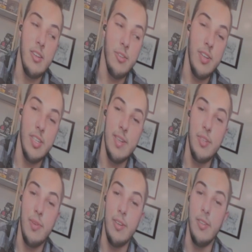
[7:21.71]
going into my
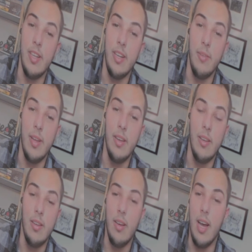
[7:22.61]
20 year old year
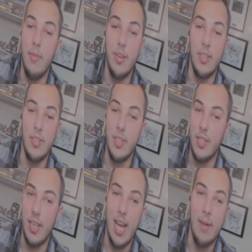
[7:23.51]
when I was an
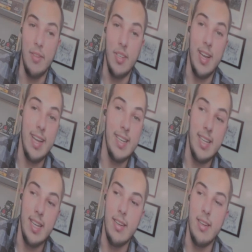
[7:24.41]
assistant captain a
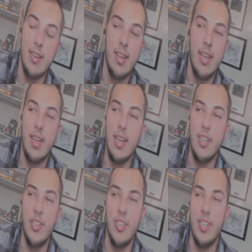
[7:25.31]
19. And
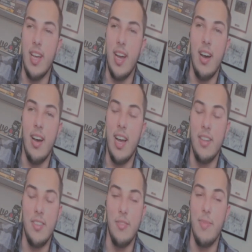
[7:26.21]
it's just, yeah, I
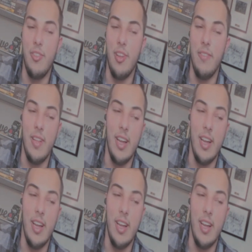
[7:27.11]
had so much love for